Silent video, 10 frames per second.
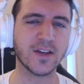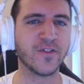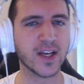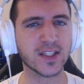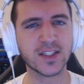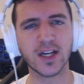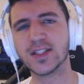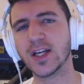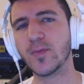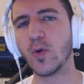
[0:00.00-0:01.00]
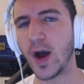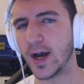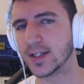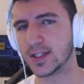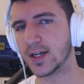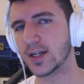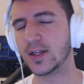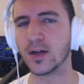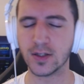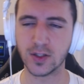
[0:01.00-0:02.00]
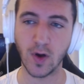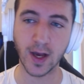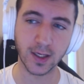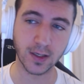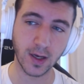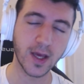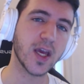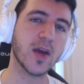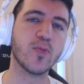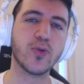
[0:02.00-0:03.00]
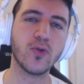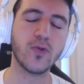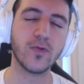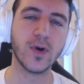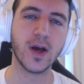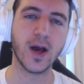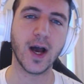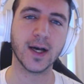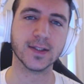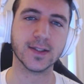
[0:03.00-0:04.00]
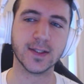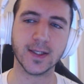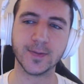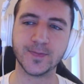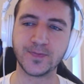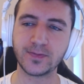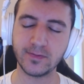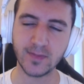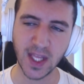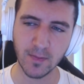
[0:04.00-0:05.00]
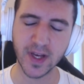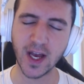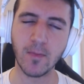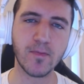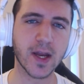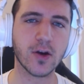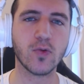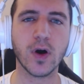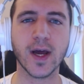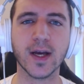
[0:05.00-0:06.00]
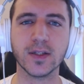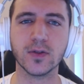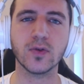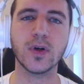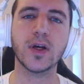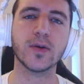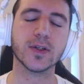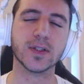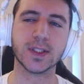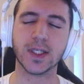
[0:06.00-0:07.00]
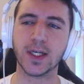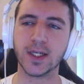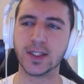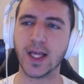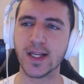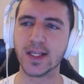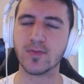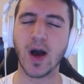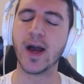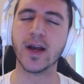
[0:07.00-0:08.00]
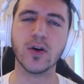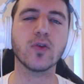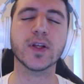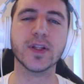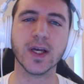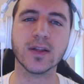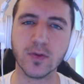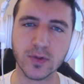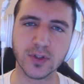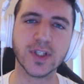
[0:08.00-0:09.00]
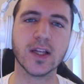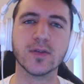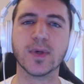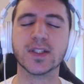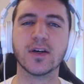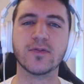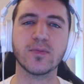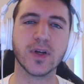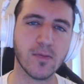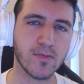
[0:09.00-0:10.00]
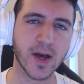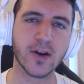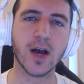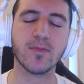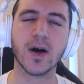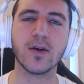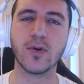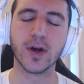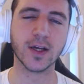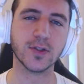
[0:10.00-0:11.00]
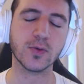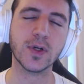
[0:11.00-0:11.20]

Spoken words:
If I suck, tell me why I suck, you know, so I can improve and become better at what I do, because that is my goal in the end. I want to challenge myself and become better at what I do.